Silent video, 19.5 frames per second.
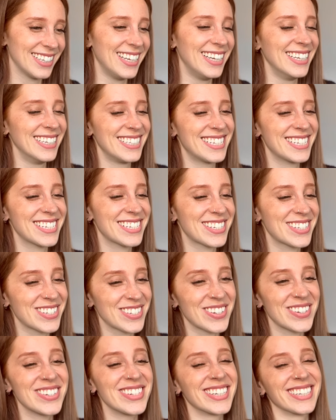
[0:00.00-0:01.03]
This is
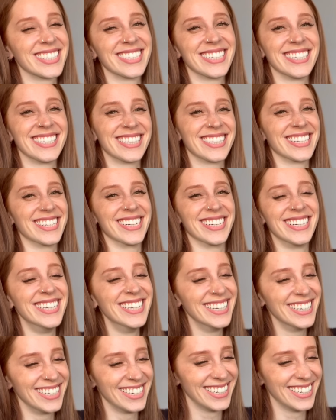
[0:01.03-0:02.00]
so good though.